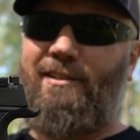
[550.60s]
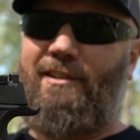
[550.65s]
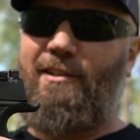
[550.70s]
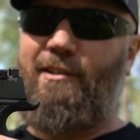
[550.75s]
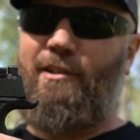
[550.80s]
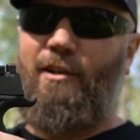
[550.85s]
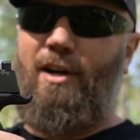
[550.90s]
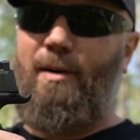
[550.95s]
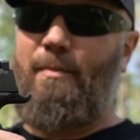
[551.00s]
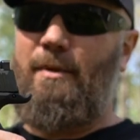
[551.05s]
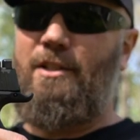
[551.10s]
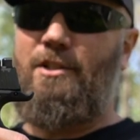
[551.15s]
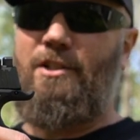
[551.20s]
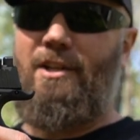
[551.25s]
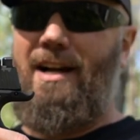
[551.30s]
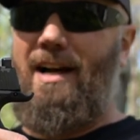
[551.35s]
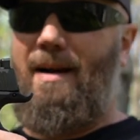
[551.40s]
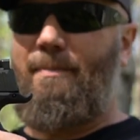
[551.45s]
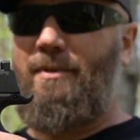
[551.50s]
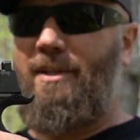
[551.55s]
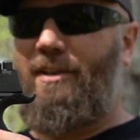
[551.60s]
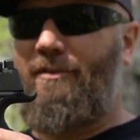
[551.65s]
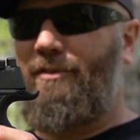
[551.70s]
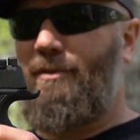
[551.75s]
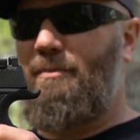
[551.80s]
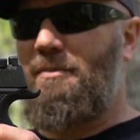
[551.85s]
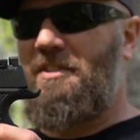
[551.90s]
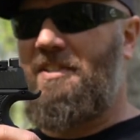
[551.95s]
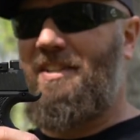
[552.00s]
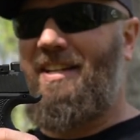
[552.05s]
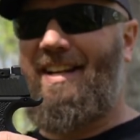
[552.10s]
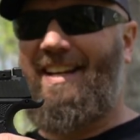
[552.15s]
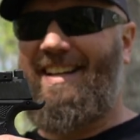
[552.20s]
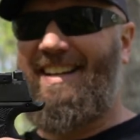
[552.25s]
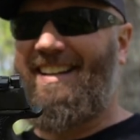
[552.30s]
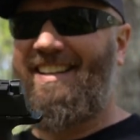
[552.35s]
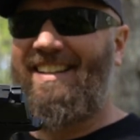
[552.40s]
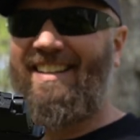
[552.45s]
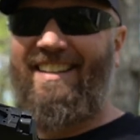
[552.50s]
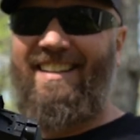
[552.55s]
garbage optic from
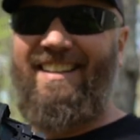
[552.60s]
SIG.